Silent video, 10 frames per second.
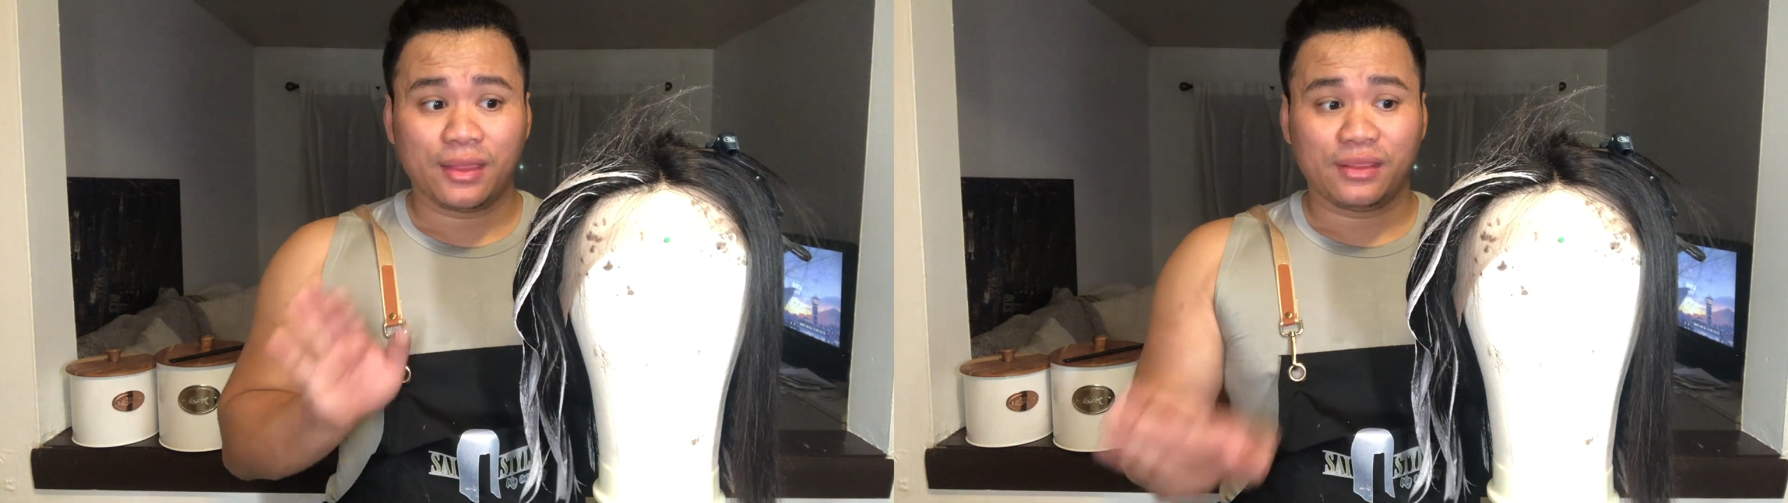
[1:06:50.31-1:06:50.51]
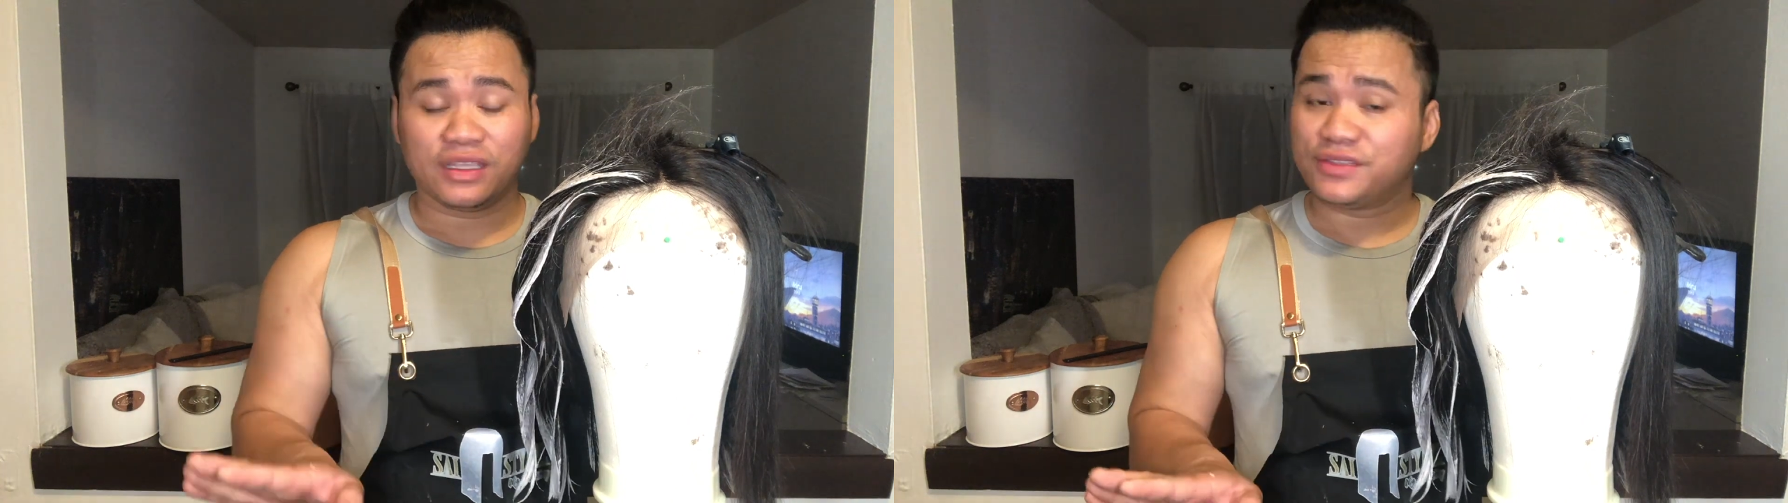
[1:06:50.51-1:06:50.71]

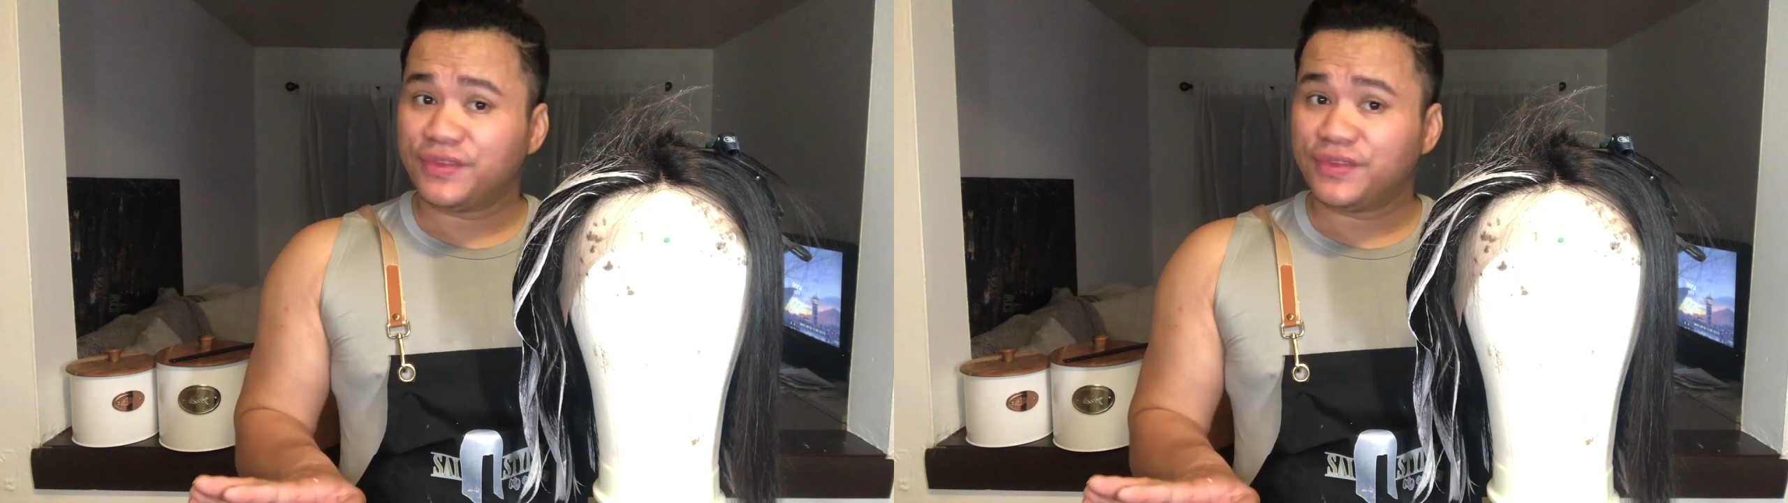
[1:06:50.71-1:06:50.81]
this